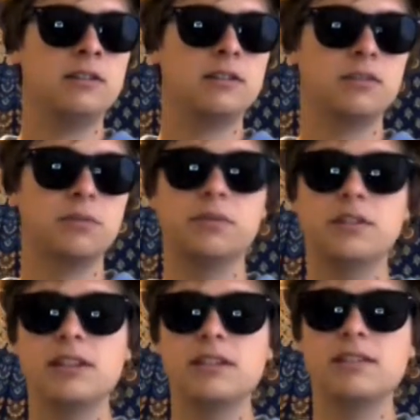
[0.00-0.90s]
So
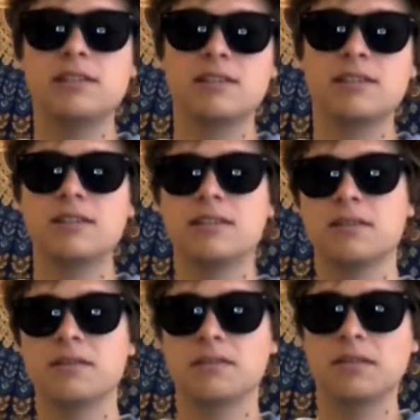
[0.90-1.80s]
please,
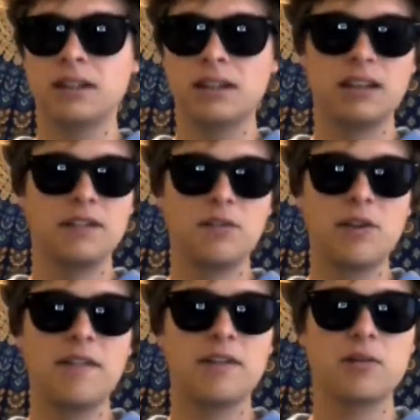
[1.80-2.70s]
if
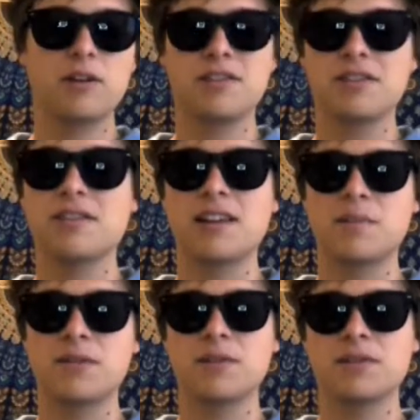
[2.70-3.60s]
you have any questions, send
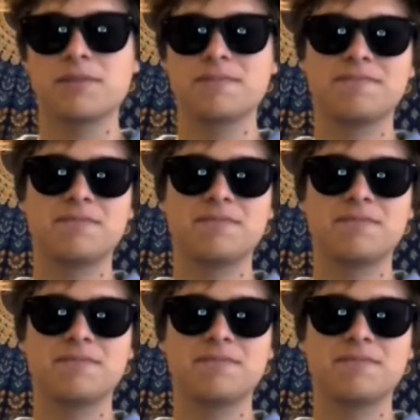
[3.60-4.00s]
them to us.